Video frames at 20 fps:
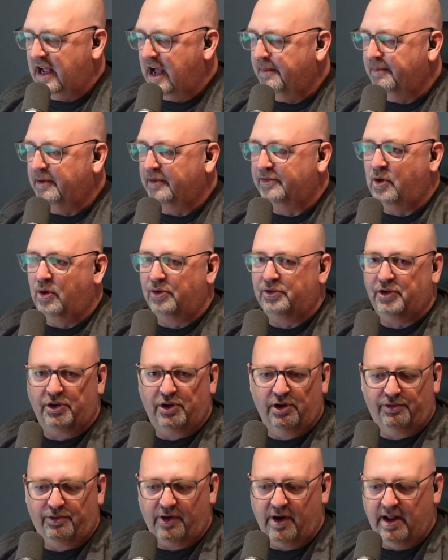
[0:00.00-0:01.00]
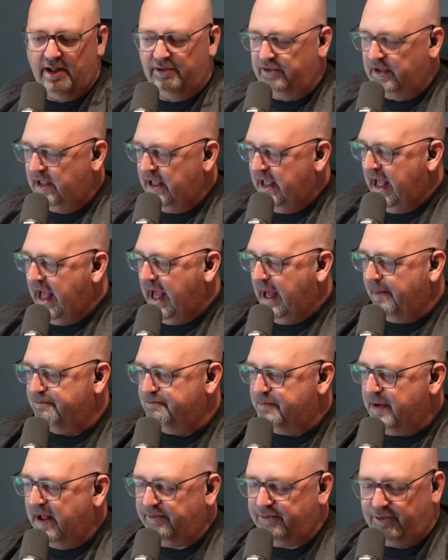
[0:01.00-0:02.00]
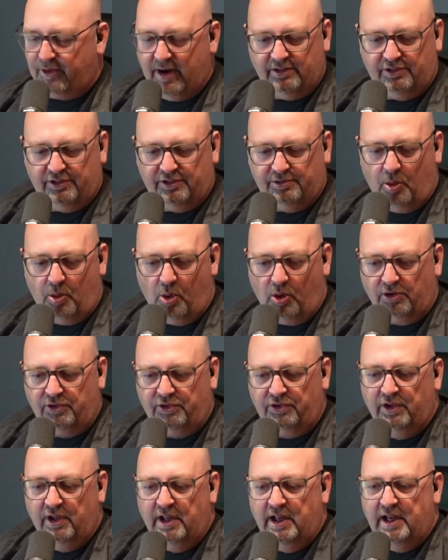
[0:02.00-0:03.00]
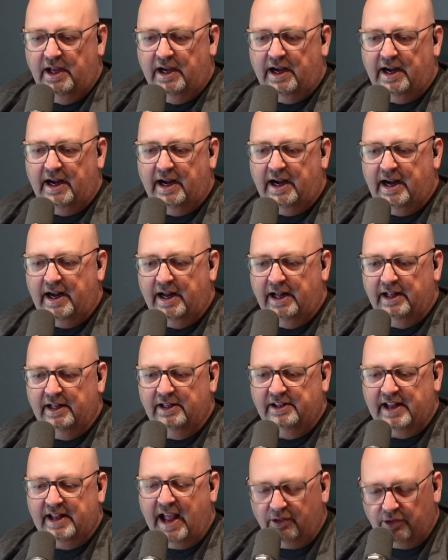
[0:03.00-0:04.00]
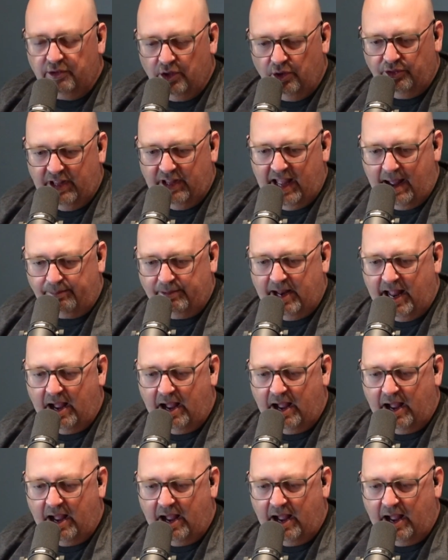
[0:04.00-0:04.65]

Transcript: And, of course, our good friends at BetFred Sports. Download the app now